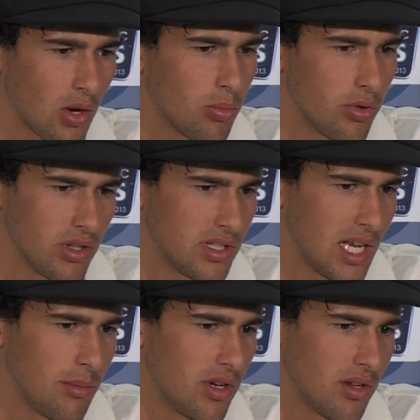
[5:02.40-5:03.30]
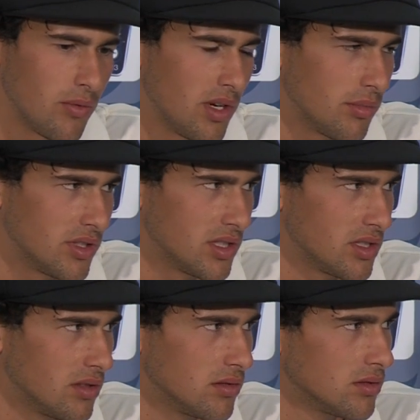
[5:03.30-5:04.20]
help put the team in a winning
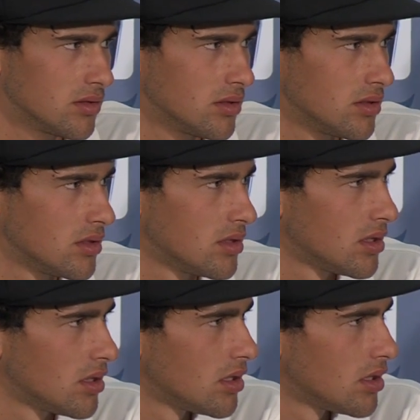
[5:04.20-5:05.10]
position. What sort of things